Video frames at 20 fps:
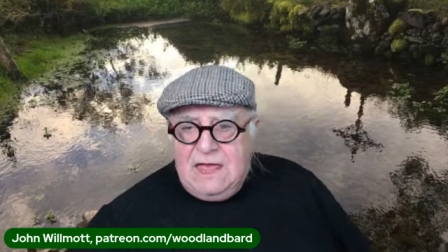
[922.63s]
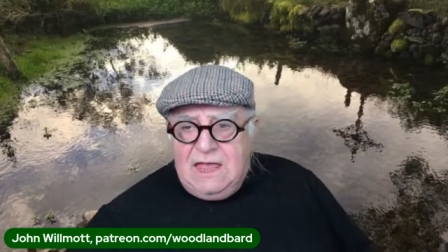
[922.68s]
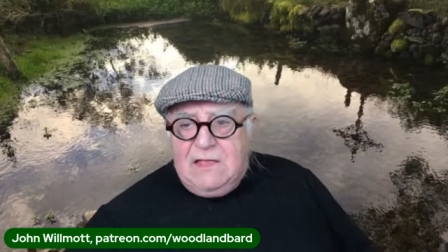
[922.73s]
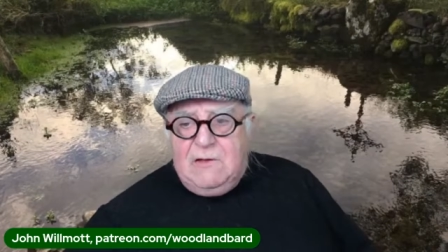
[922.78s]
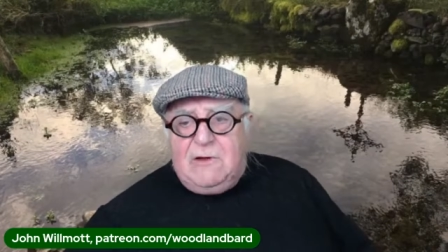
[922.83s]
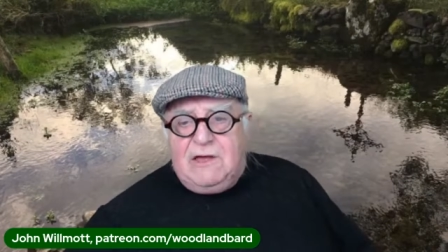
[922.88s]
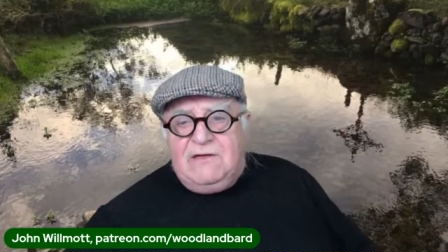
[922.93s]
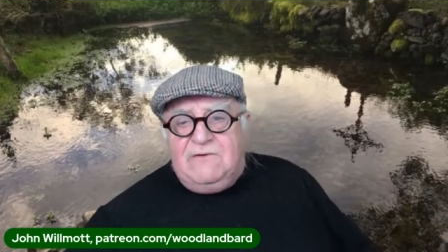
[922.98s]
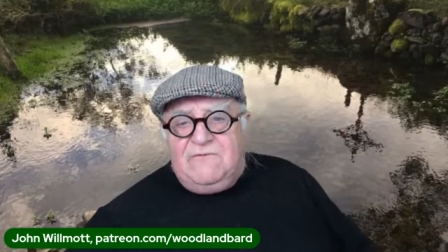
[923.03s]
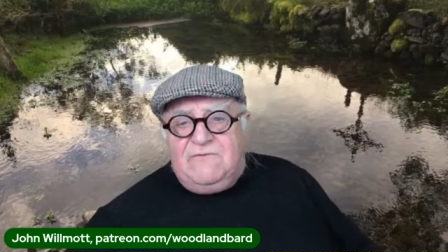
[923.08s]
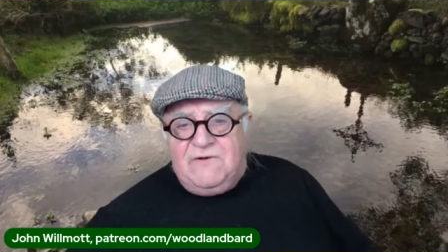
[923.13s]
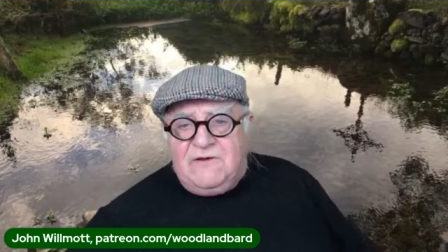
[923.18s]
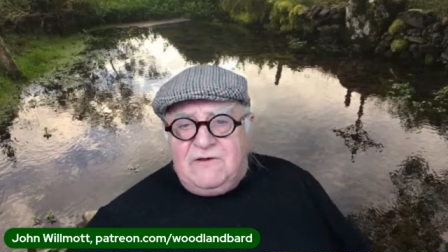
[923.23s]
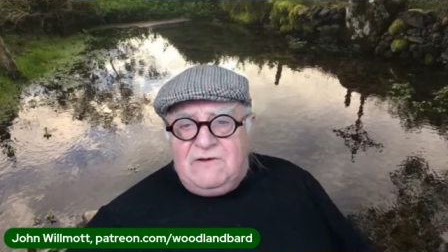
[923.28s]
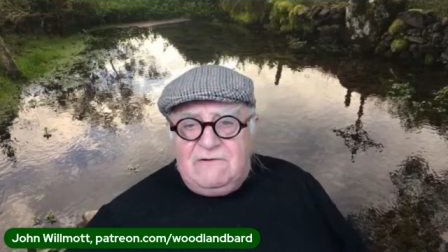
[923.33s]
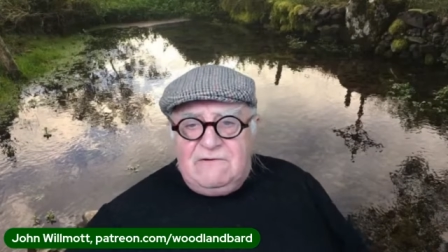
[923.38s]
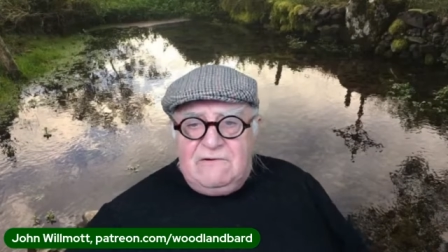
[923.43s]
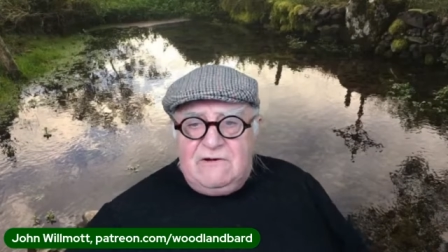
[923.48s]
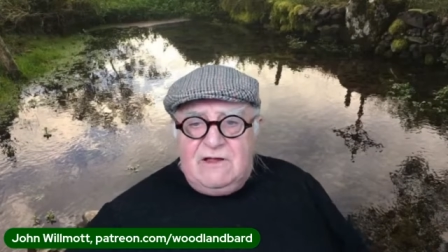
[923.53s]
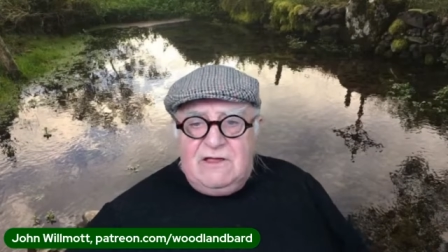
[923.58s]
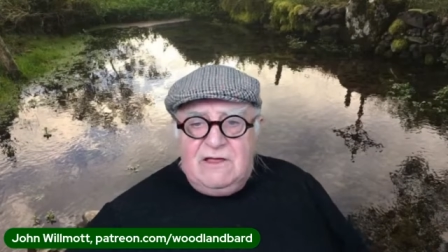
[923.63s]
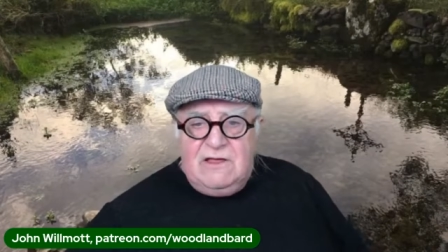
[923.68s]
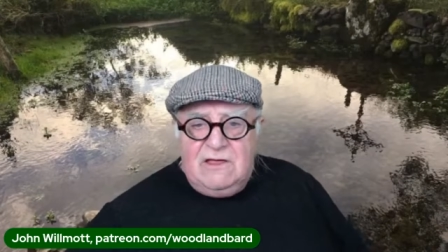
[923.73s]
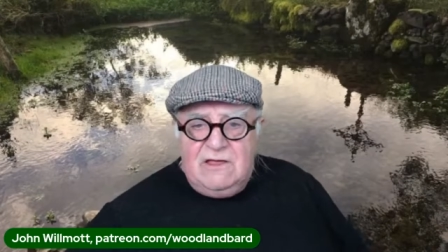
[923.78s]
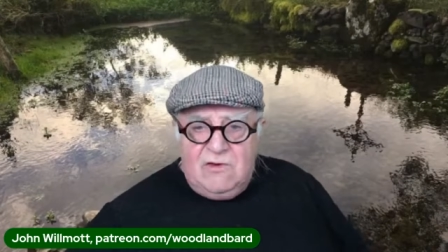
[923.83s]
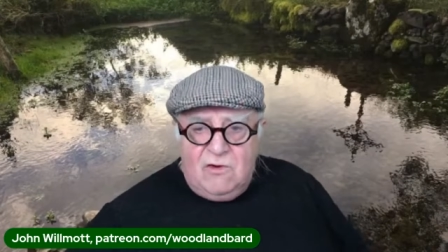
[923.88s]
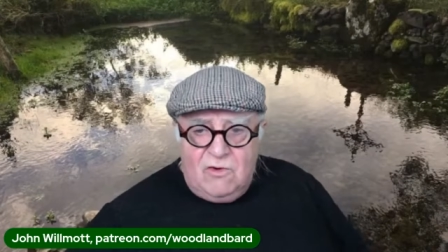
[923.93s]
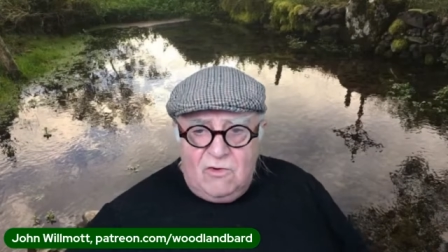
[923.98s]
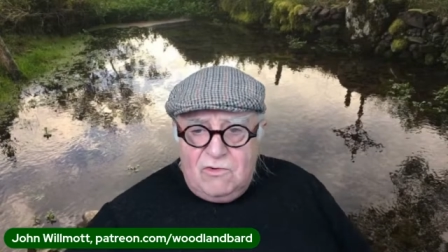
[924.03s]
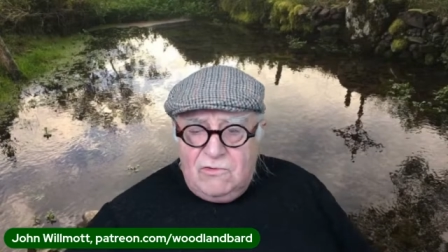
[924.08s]
Anyway, for
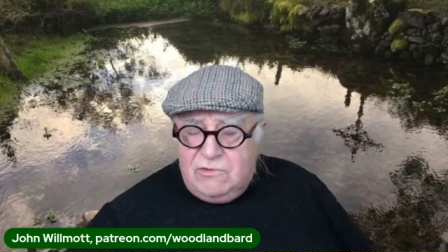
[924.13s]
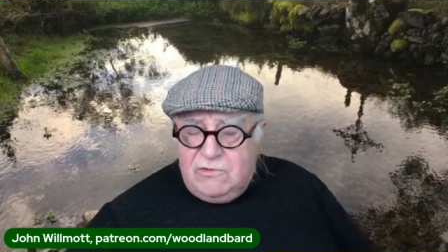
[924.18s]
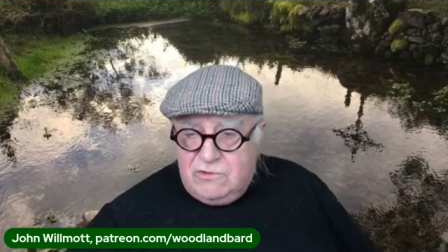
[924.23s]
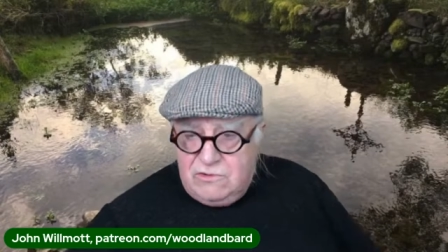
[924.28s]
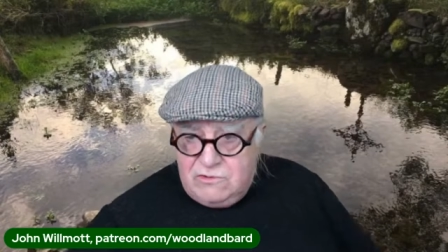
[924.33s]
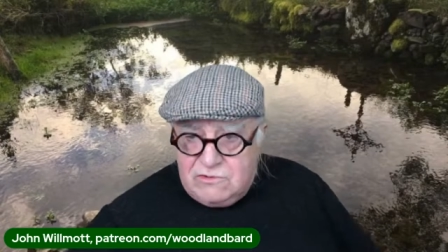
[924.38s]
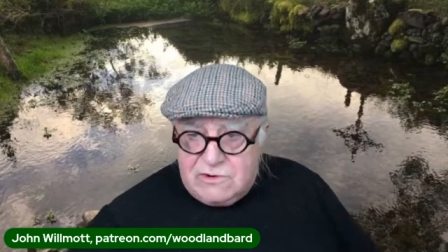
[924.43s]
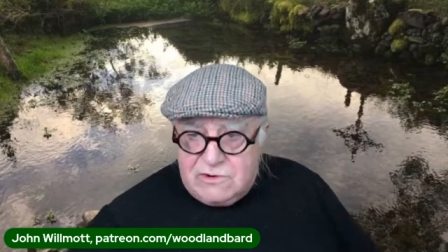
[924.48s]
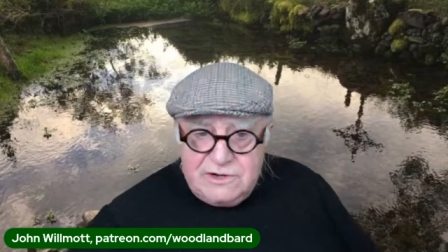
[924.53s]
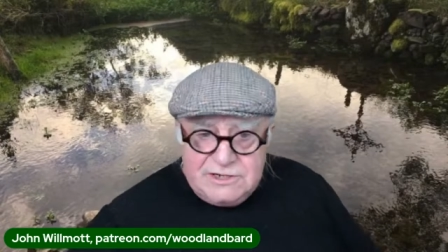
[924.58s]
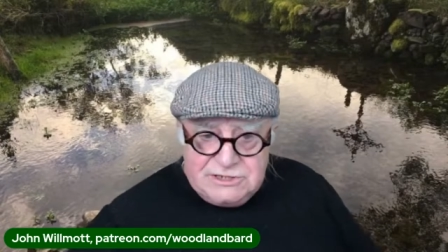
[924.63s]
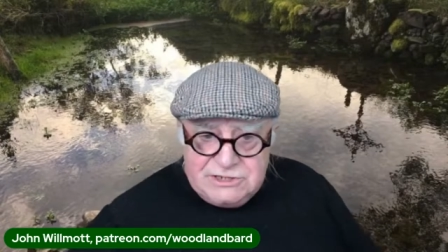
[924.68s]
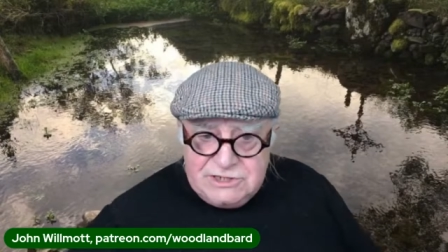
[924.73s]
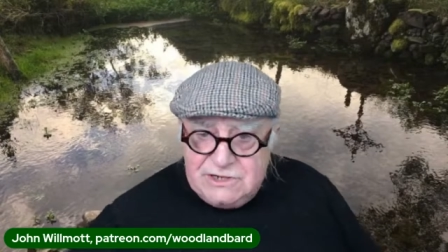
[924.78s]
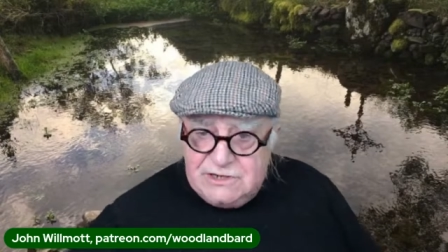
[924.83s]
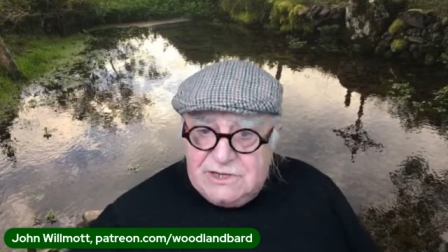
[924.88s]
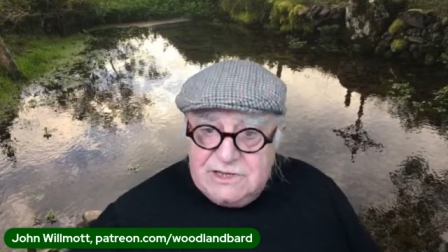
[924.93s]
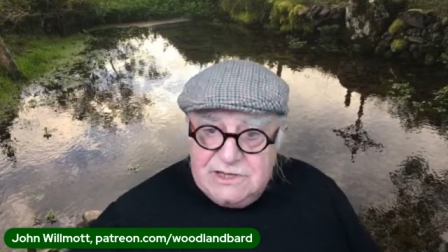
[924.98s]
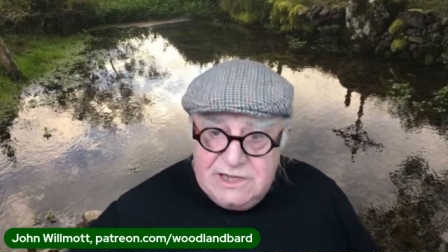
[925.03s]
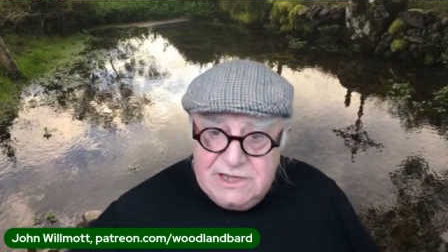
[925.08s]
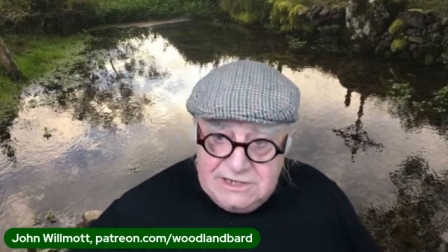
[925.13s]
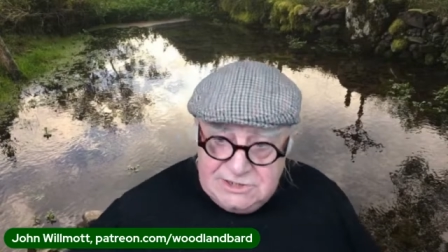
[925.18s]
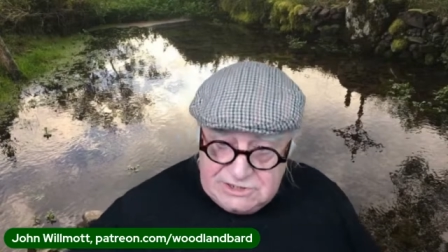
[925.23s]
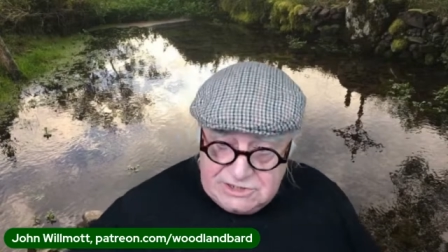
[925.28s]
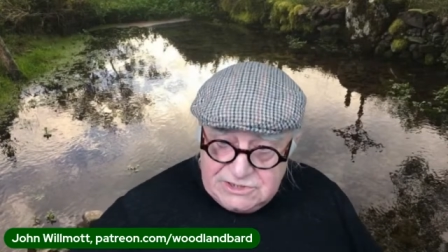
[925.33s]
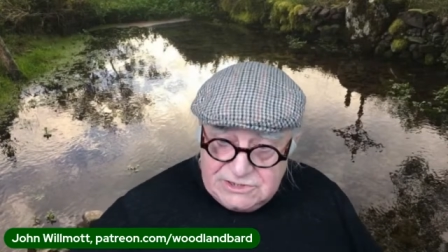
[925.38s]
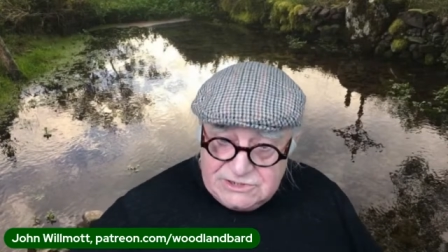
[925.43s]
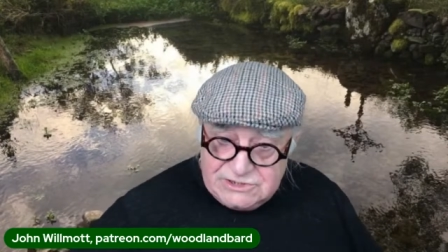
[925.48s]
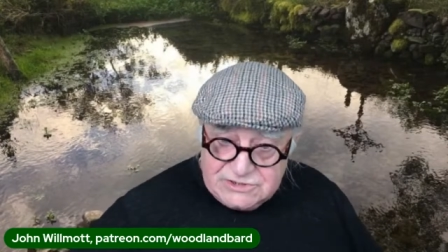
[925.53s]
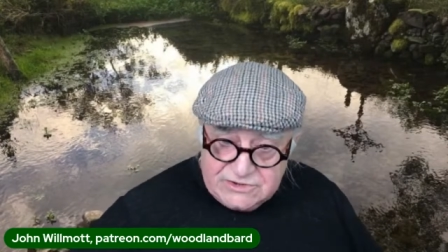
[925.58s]
uh, all you Christian and
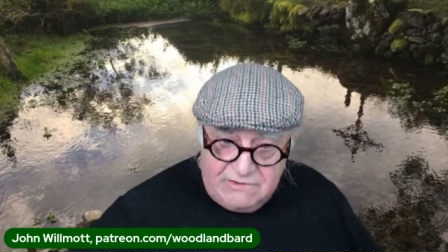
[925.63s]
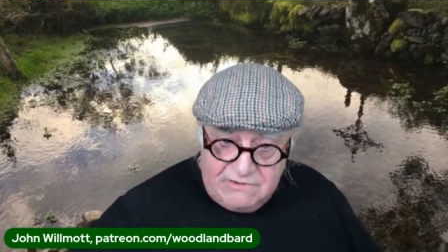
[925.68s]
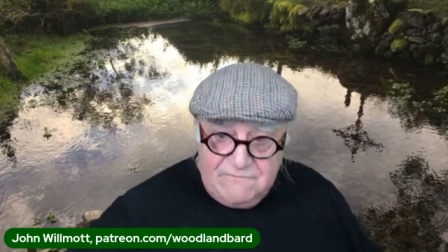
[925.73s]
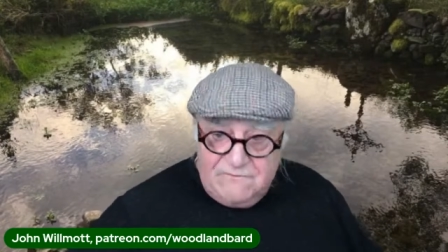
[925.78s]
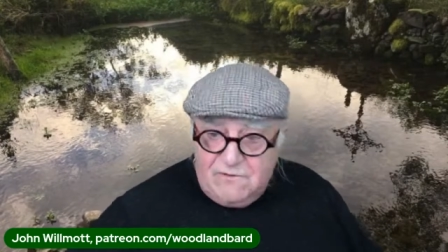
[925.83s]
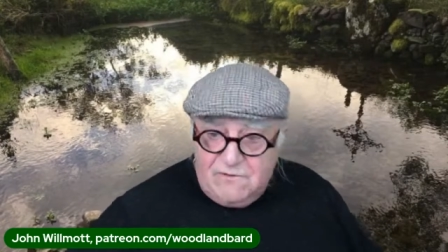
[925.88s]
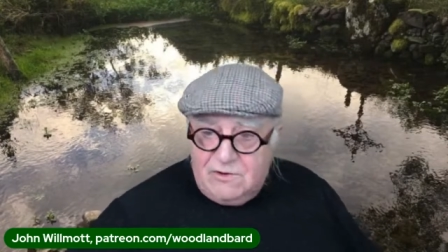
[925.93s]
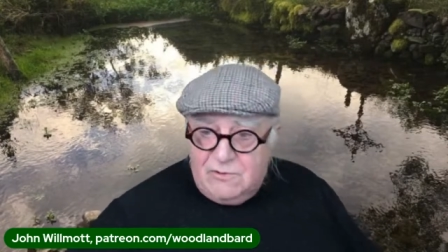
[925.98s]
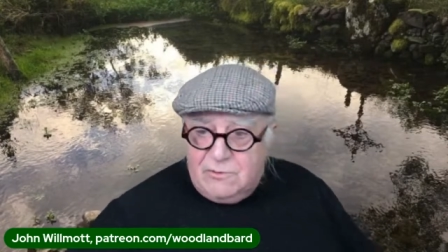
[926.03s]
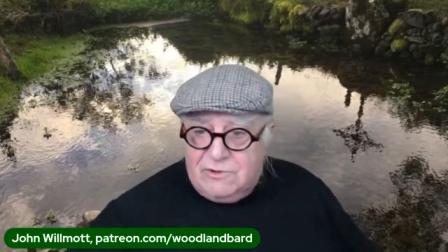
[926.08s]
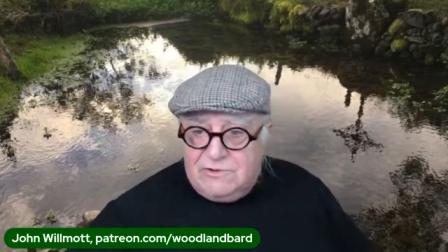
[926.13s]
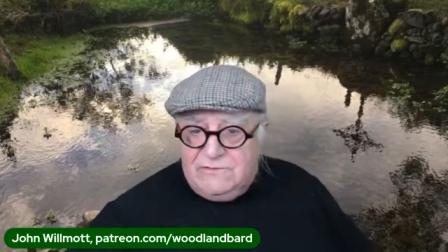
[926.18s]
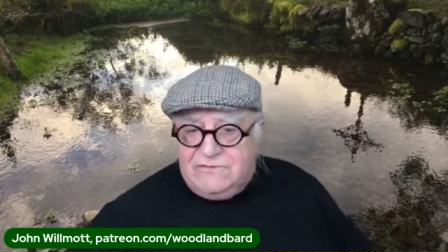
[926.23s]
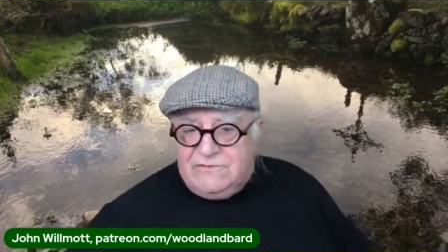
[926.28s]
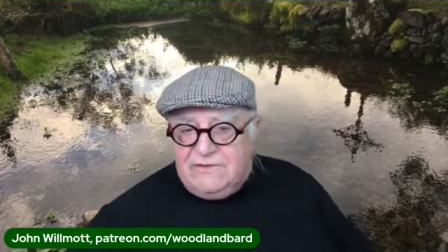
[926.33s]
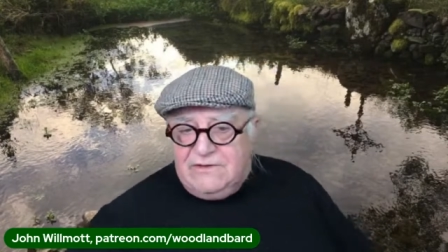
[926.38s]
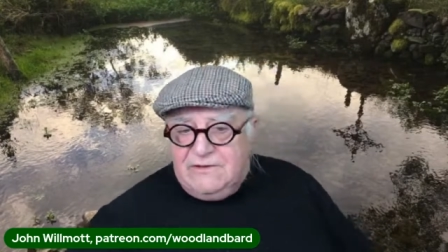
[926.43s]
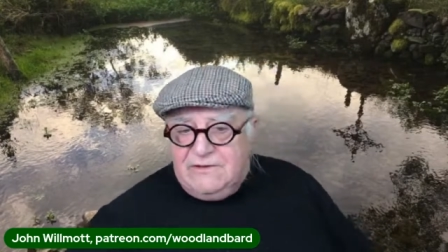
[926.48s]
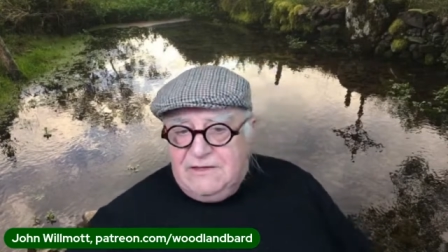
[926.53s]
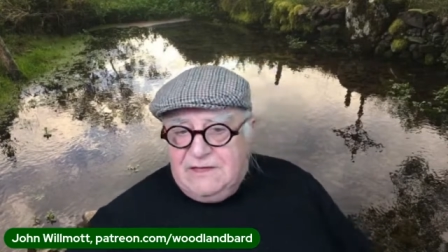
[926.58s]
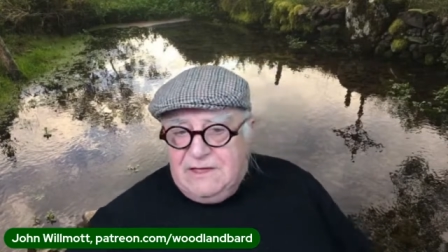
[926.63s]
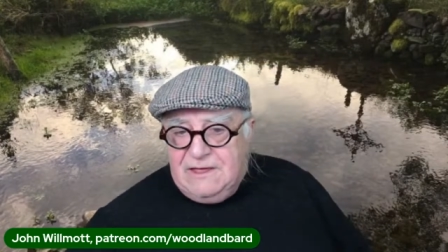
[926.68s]
ancient script followers,